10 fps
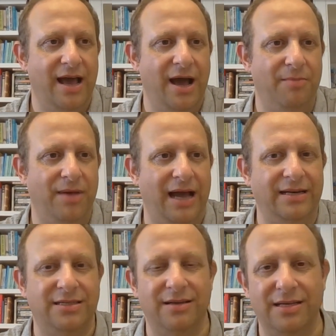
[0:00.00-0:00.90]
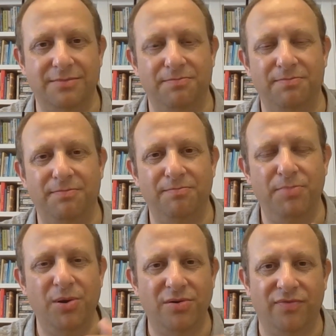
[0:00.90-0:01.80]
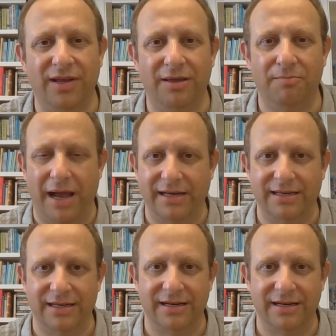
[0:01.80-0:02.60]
and is beautifully painted,